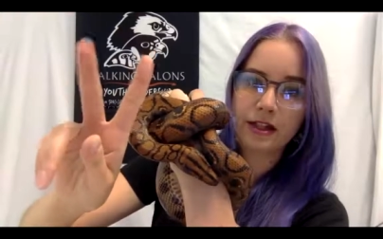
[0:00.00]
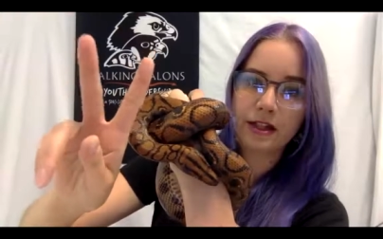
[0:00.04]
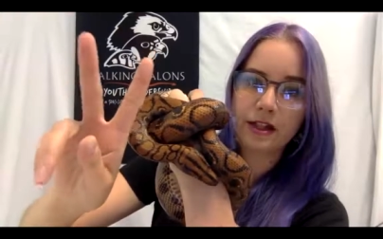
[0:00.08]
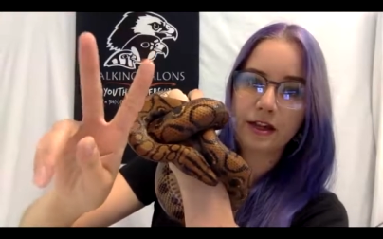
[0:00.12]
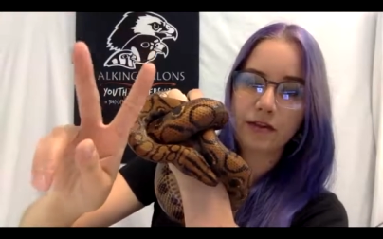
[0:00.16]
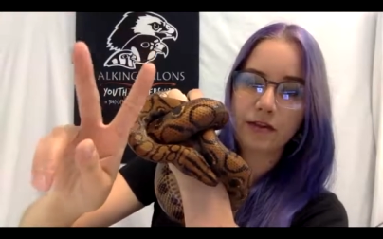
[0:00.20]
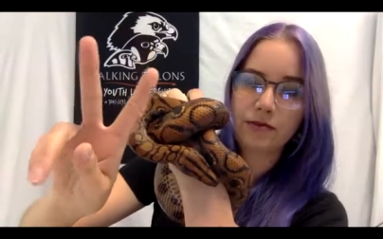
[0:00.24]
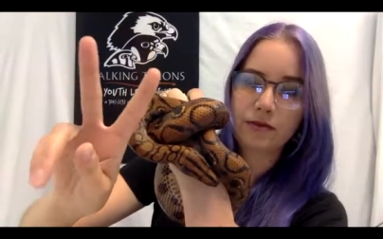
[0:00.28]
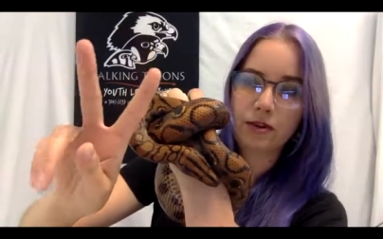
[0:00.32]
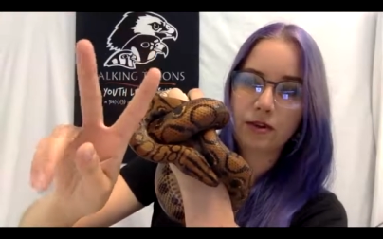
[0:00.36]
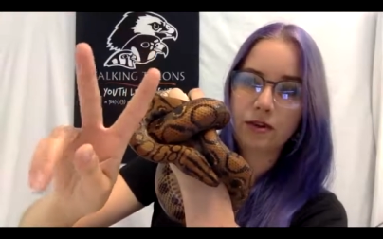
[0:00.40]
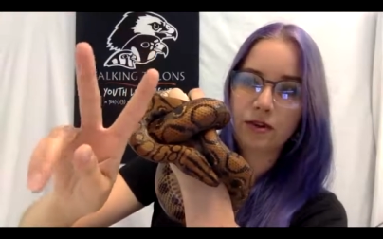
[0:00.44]

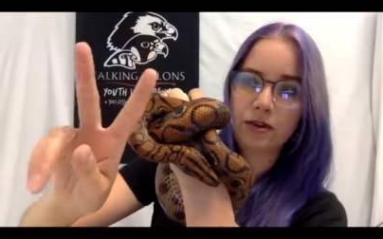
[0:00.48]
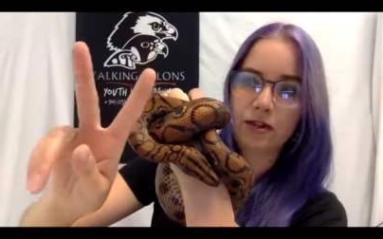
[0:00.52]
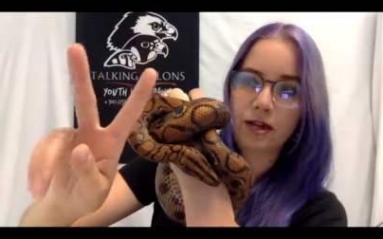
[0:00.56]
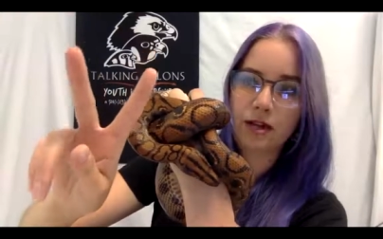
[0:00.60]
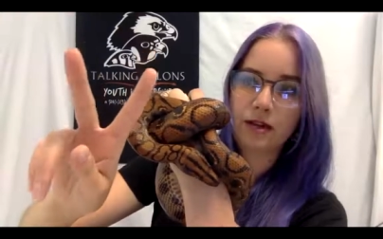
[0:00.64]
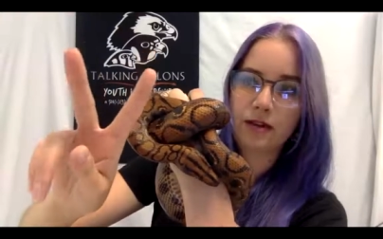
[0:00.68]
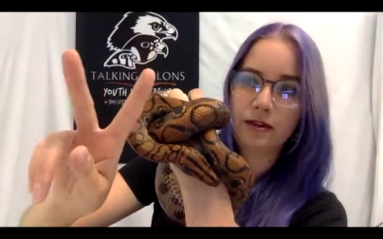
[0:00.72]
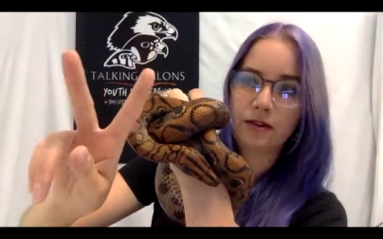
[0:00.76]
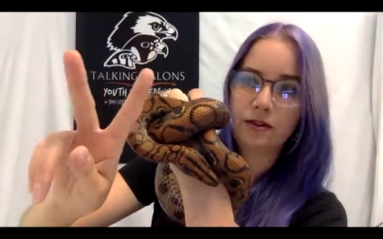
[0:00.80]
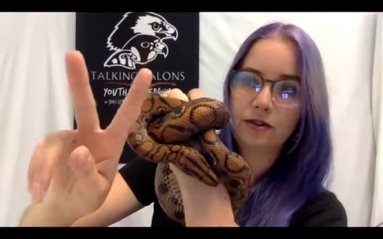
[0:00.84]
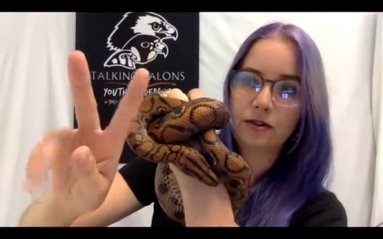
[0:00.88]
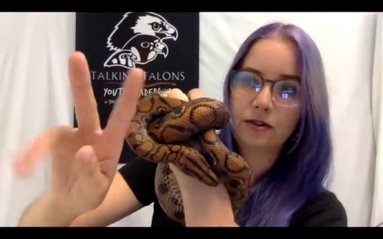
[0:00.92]
of their
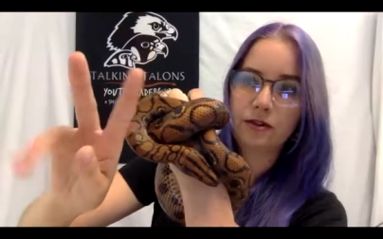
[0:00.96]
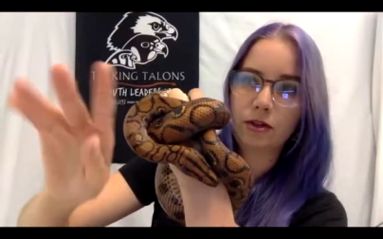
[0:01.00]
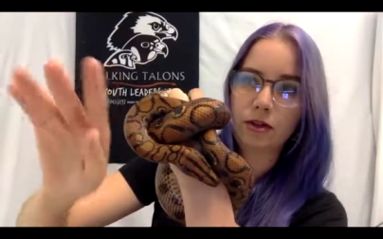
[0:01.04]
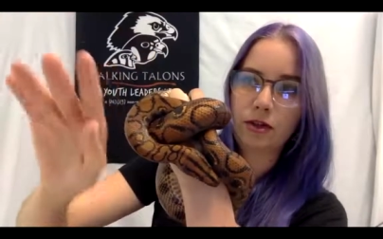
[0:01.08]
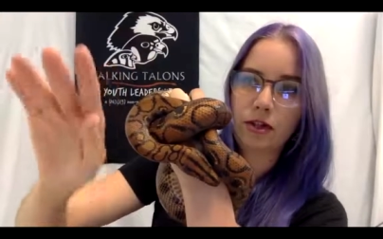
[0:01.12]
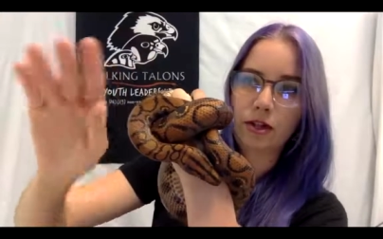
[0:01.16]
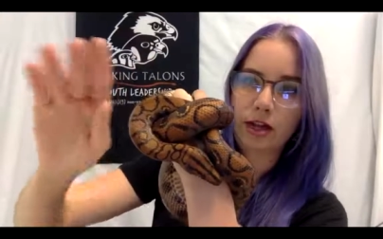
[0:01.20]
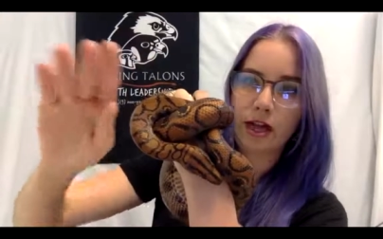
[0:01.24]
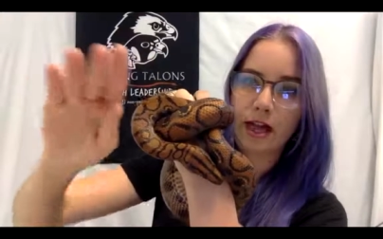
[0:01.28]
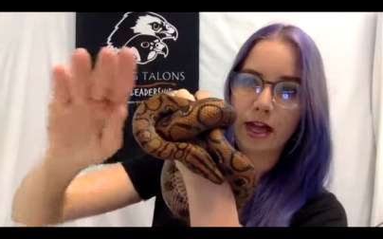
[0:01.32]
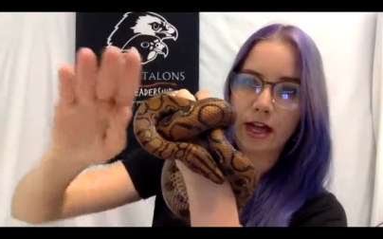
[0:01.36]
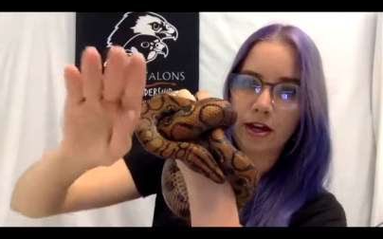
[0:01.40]
tongue, they're
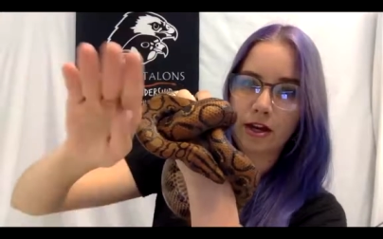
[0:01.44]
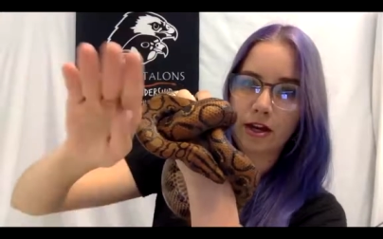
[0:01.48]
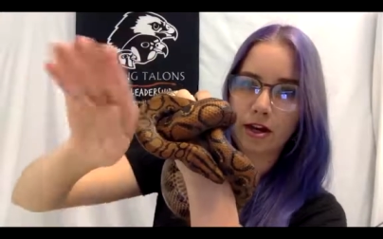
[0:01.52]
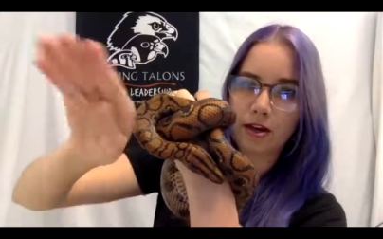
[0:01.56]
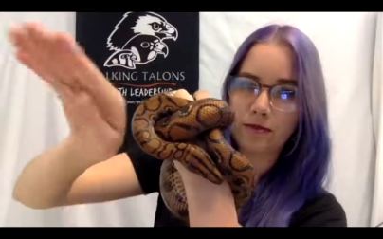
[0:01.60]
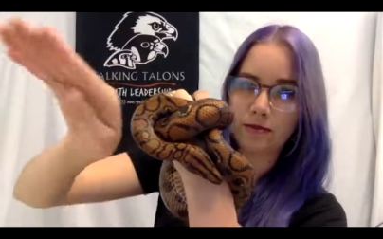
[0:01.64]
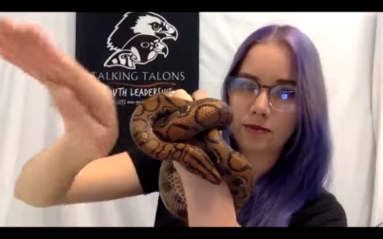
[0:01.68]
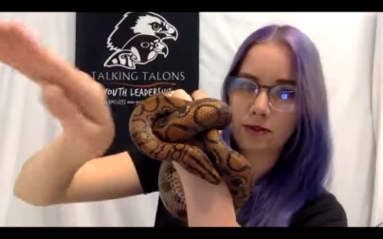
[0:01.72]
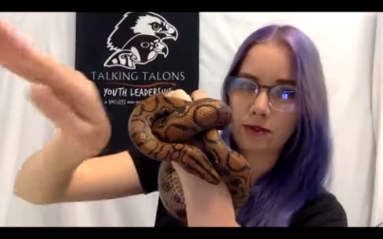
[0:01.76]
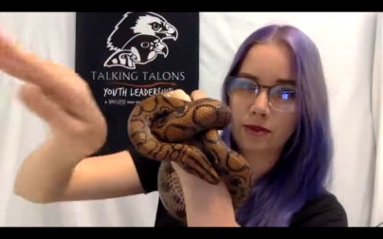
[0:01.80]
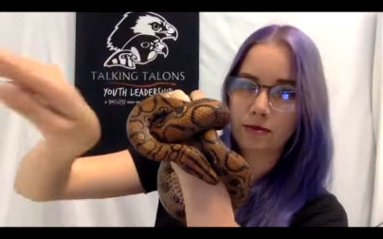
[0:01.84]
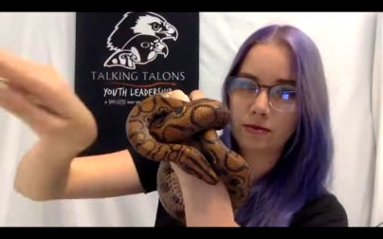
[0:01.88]
gonna head
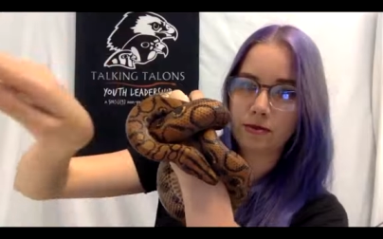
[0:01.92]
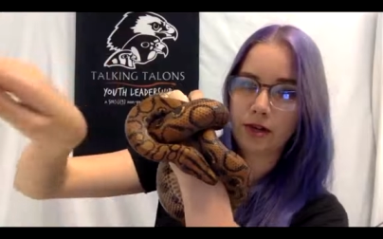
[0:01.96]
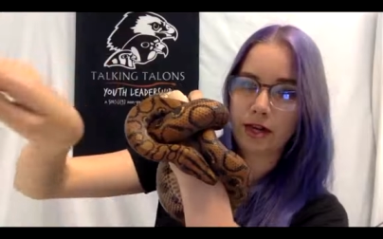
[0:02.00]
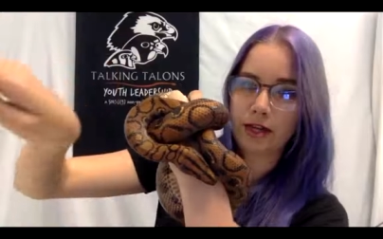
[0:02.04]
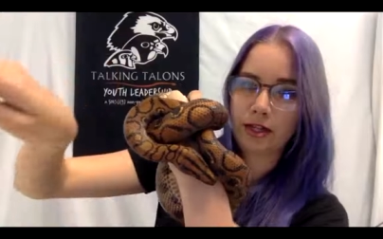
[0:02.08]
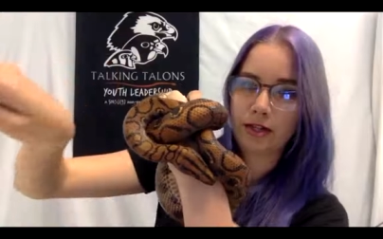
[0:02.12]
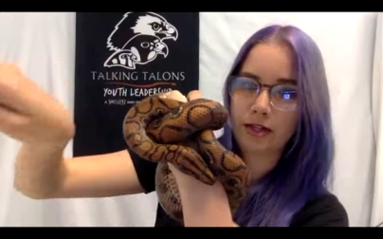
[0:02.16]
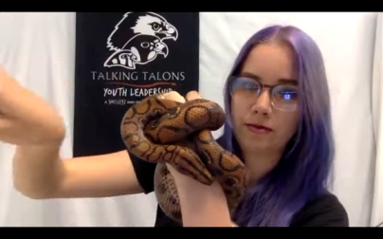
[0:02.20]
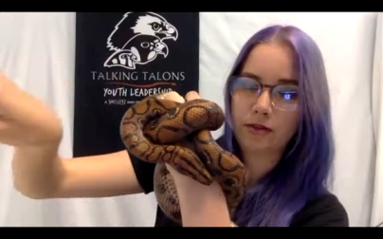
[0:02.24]
off to the right